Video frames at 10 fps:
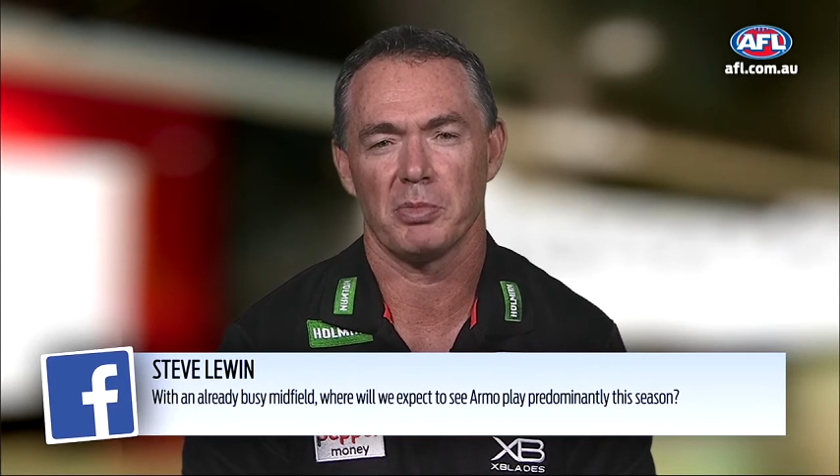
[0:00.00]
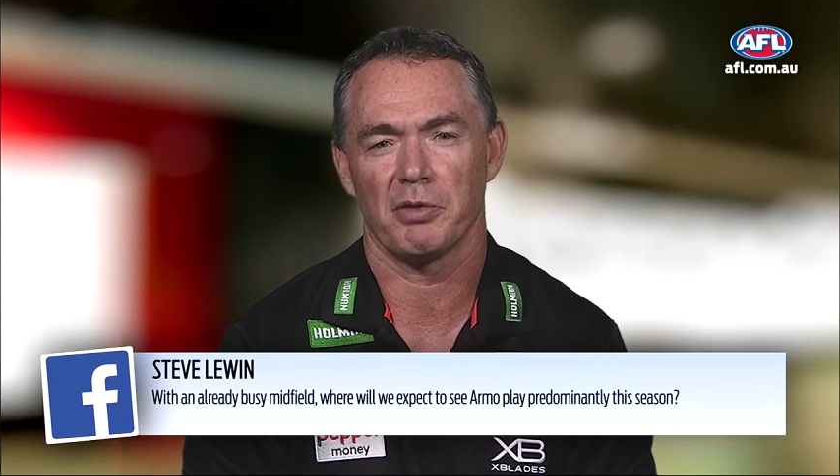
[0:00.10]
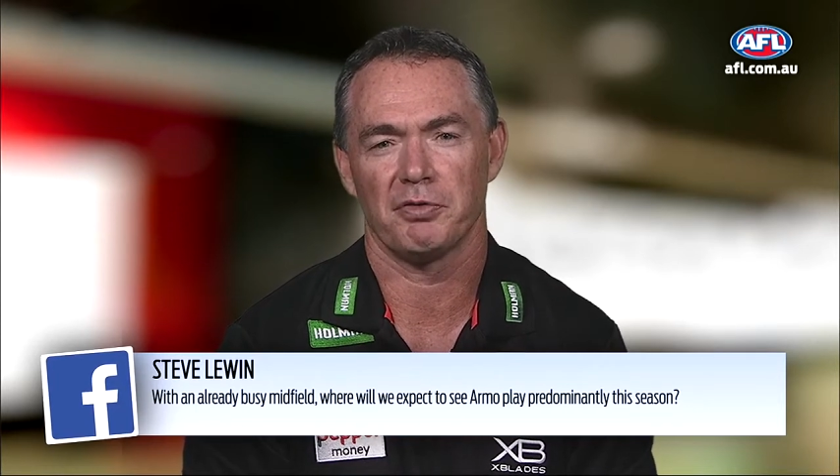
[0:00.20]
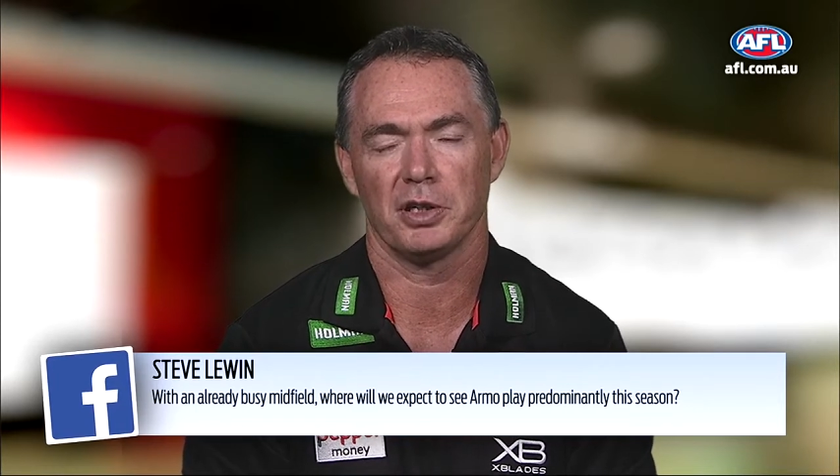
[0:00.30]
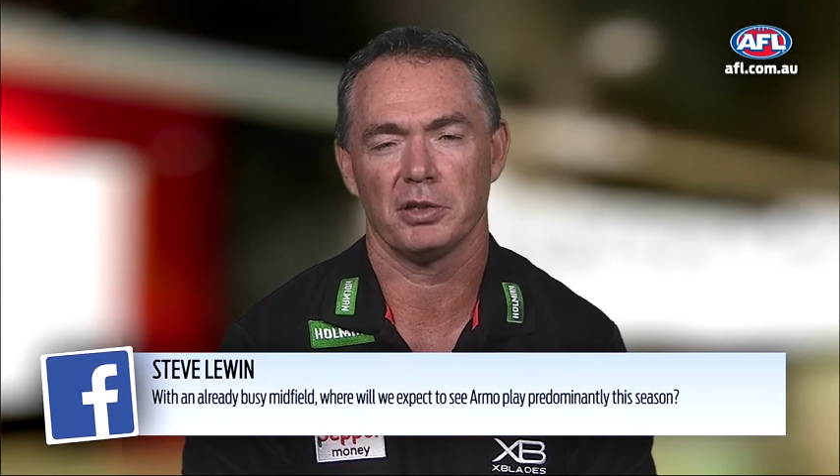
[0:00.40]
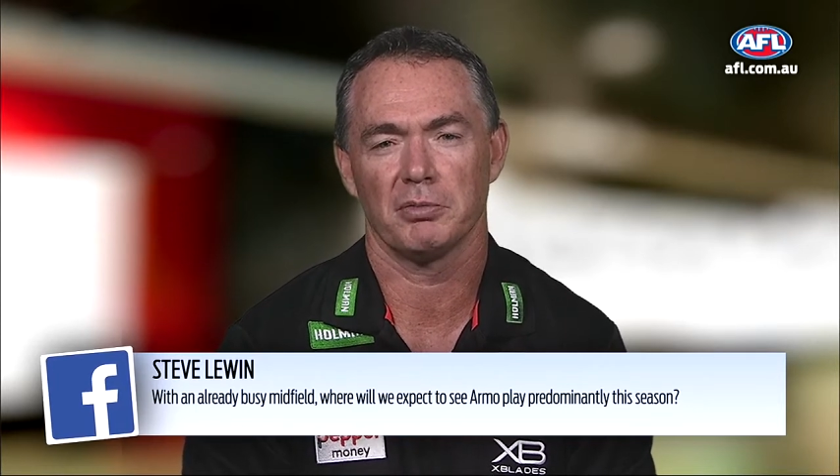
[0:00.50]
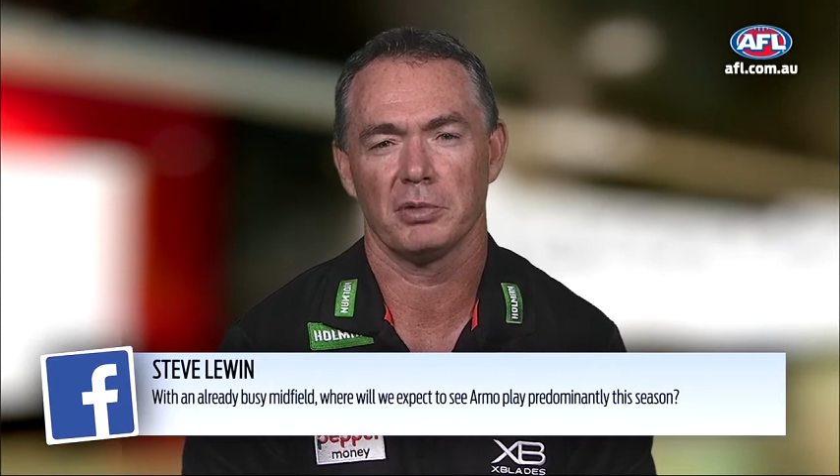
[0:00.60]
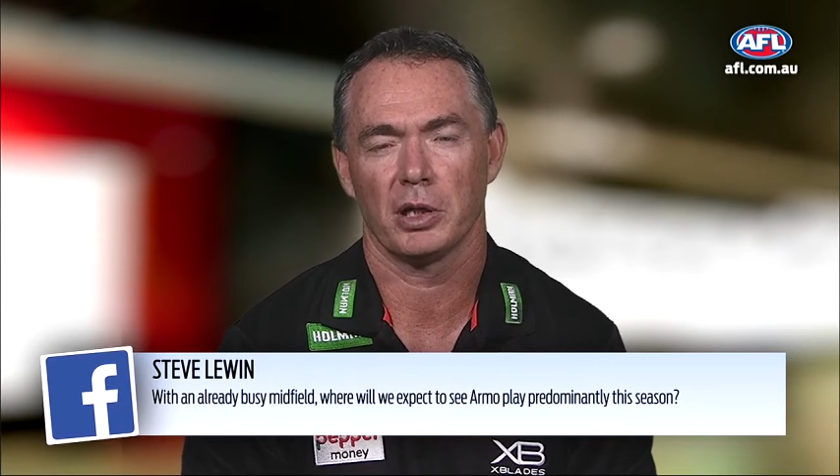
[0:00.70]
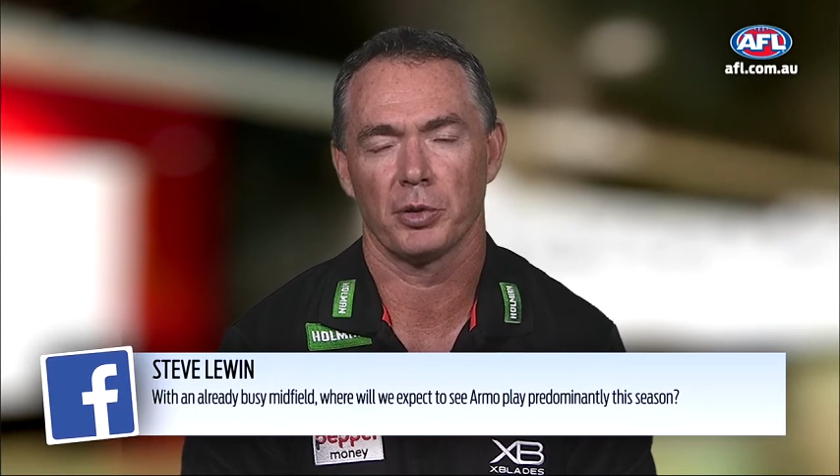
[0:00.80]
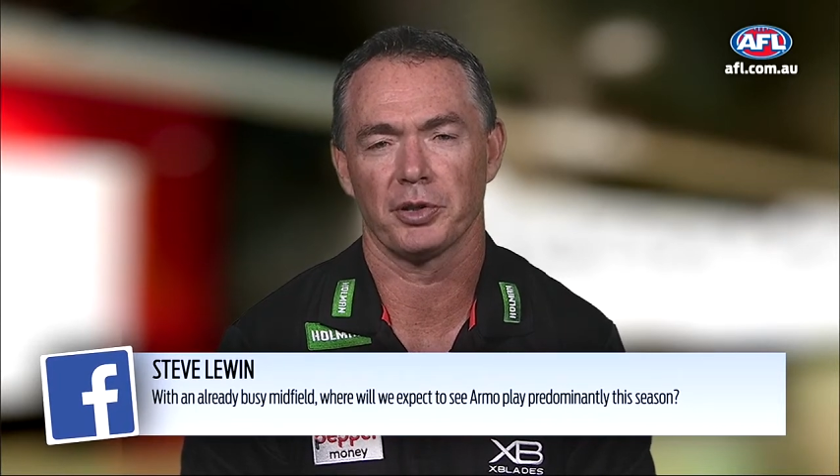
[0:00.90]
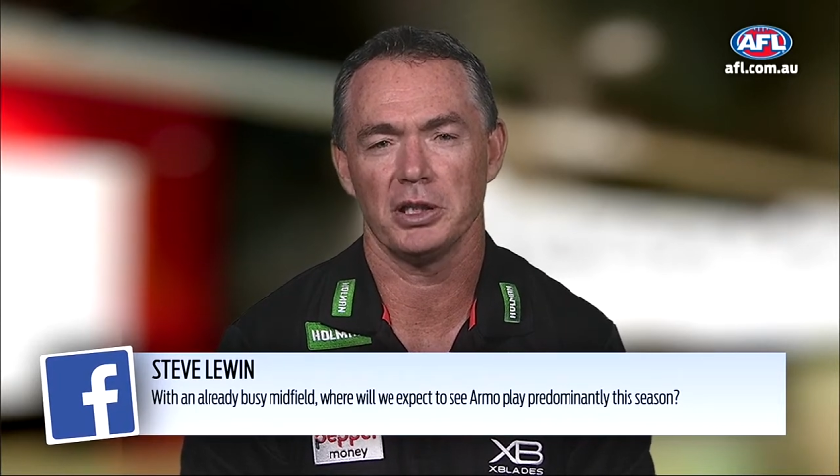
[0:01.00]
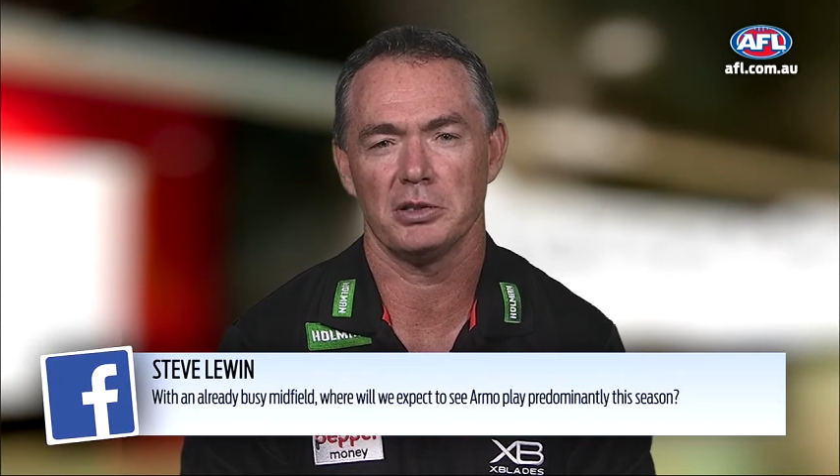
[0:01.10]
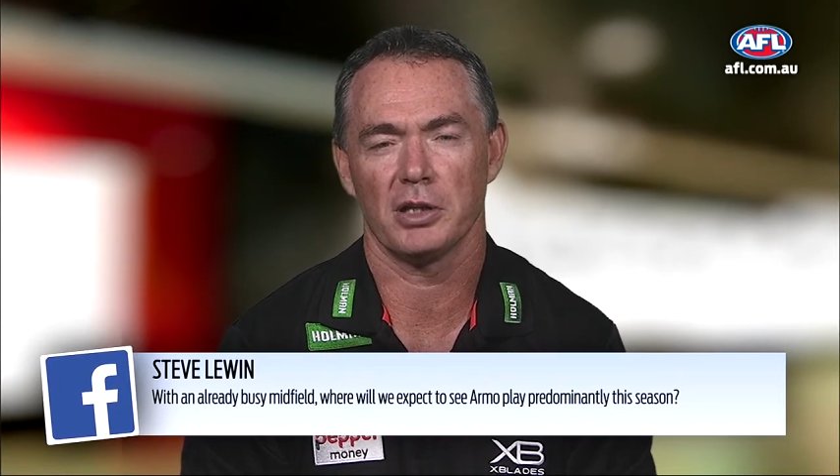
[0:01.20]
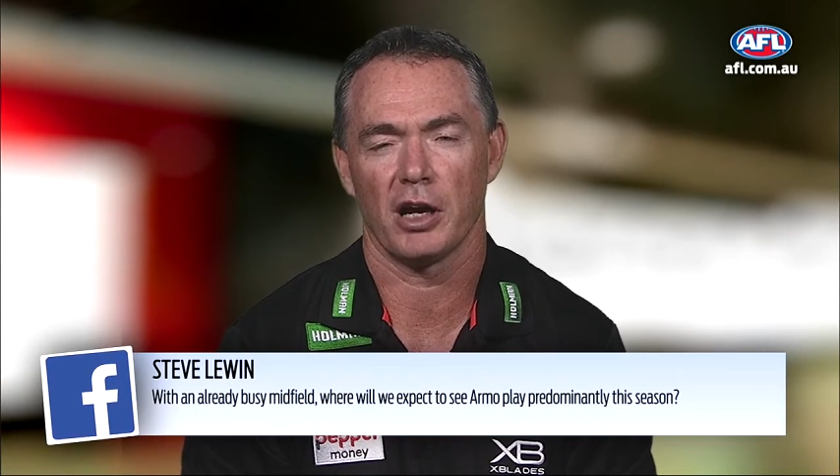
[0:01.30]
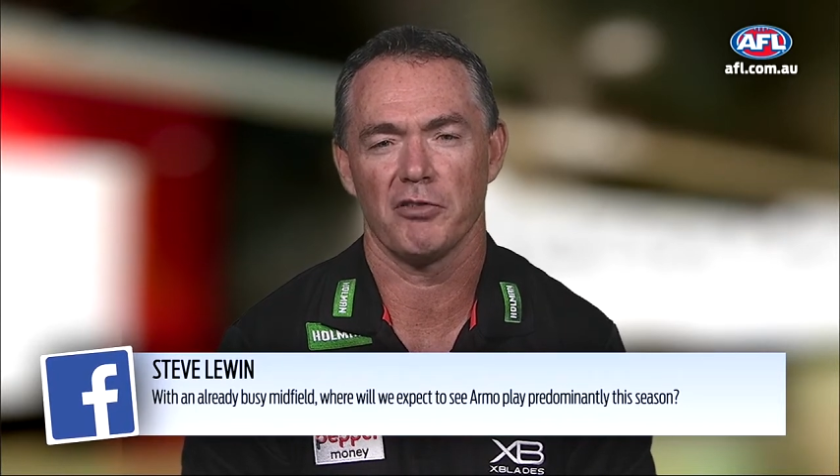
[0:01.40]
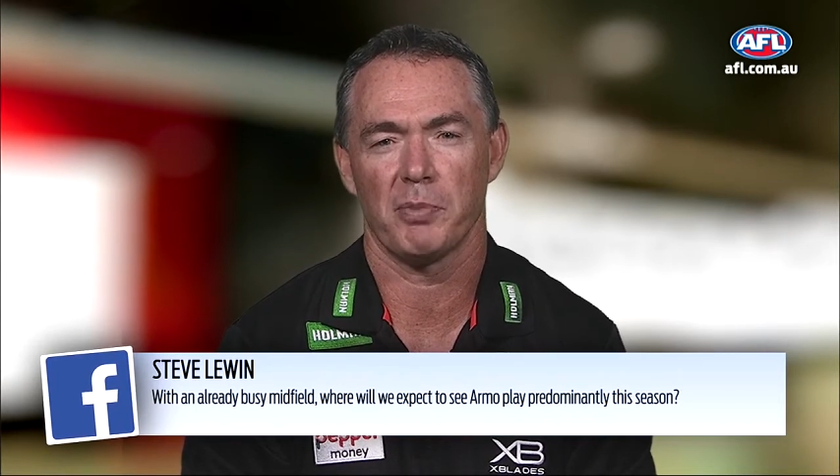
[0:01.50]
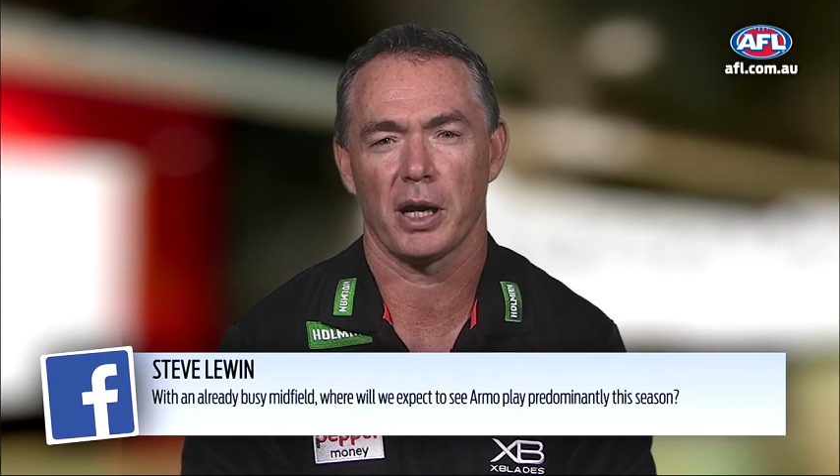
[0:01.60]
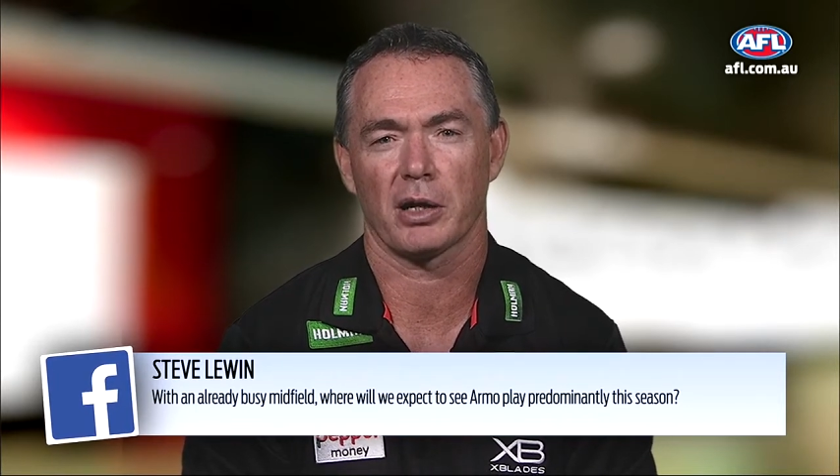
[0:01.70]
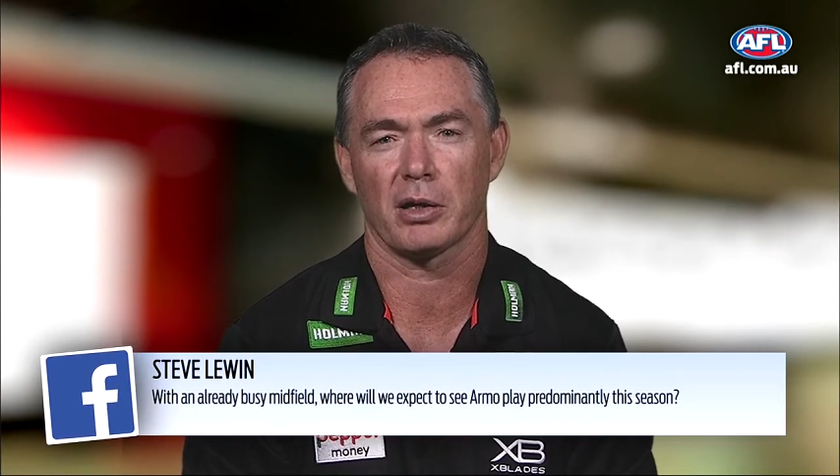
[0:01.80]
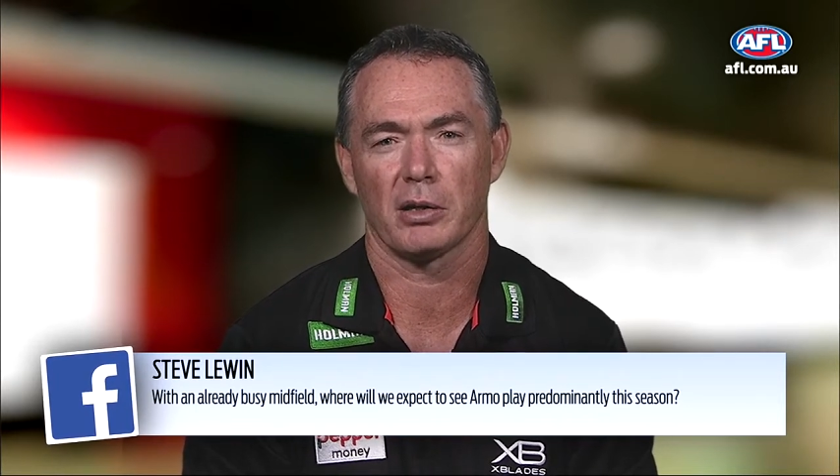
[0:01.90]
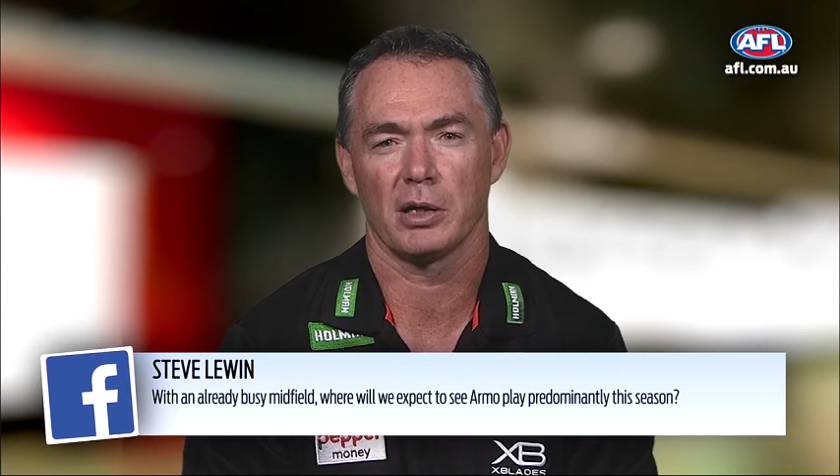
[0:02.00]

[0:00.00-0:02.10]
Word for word: a fit and healthy Dave back